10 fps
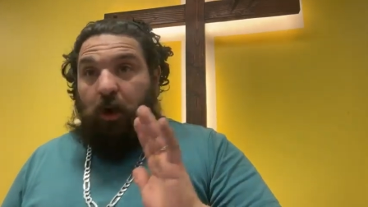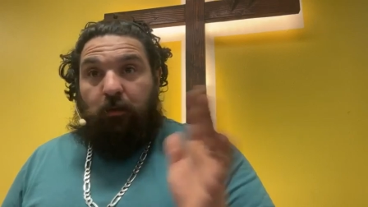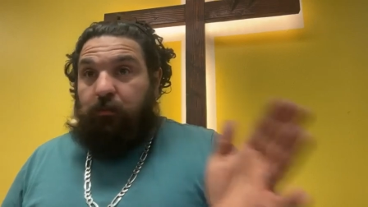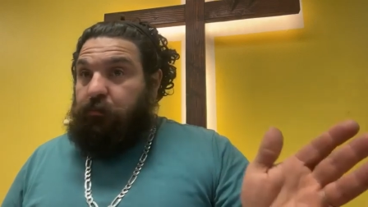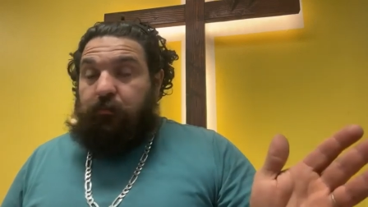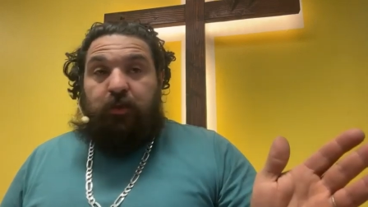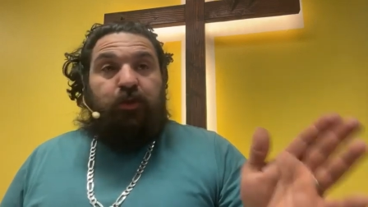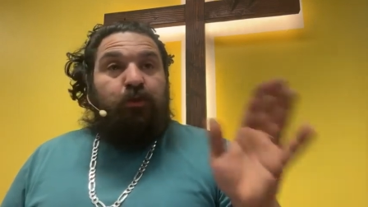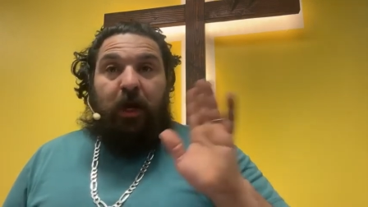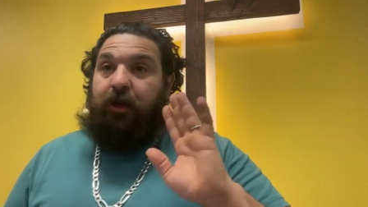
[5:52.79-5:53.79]
don't
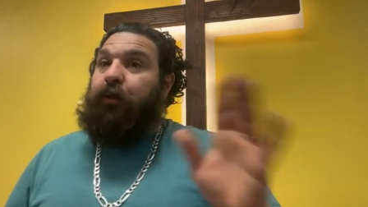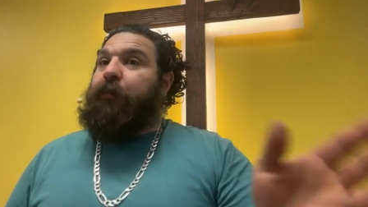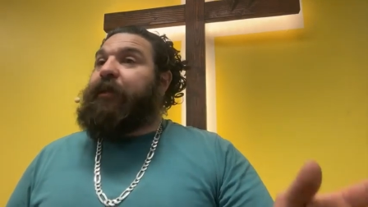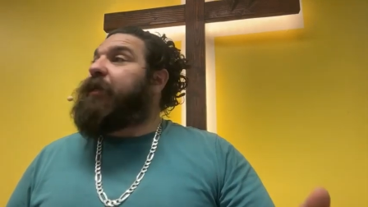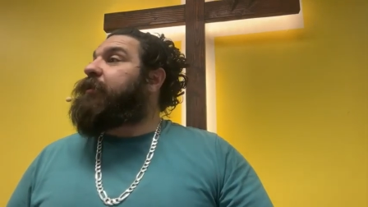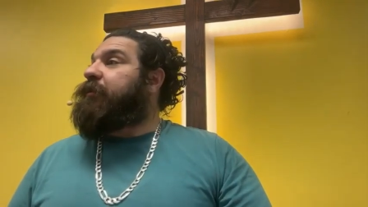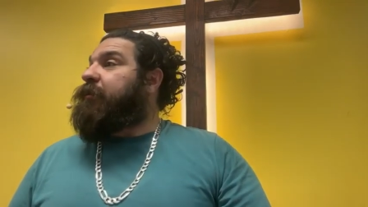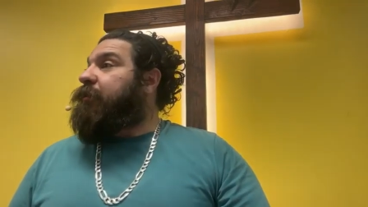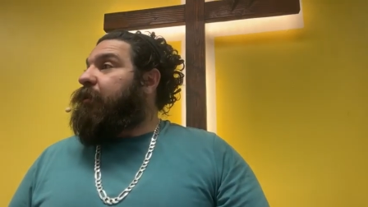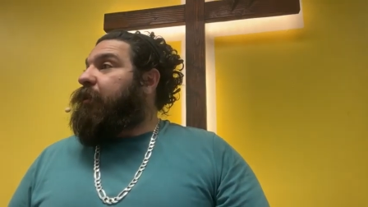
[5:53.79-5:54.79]
do not do it, please.